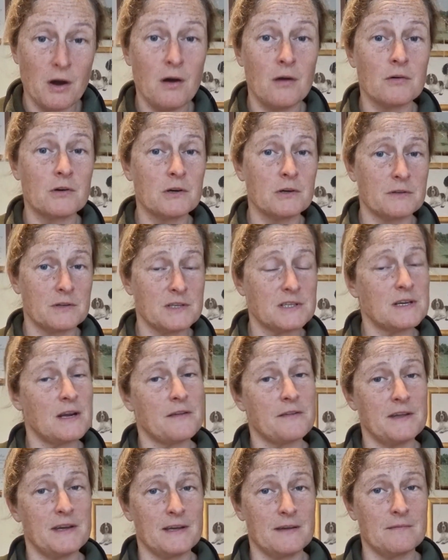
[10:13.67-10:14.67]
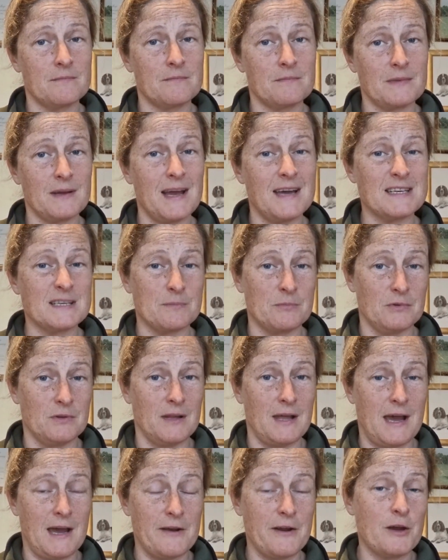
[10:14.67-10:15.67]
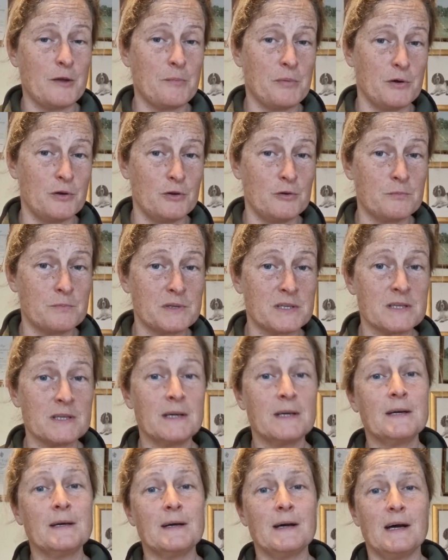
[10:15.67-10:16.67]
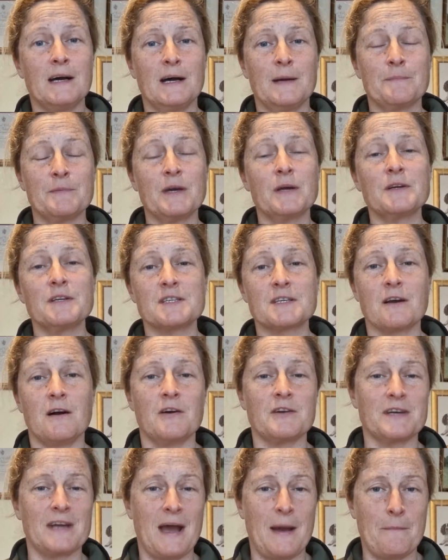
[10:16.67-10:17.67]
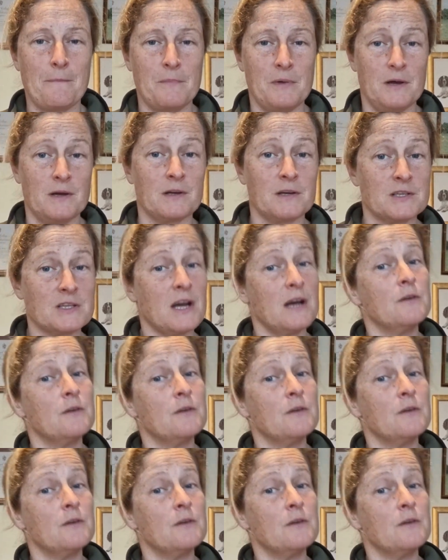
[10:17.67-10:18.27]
Oh good, there's nothing edible there, no poops, no discarded hamburgers.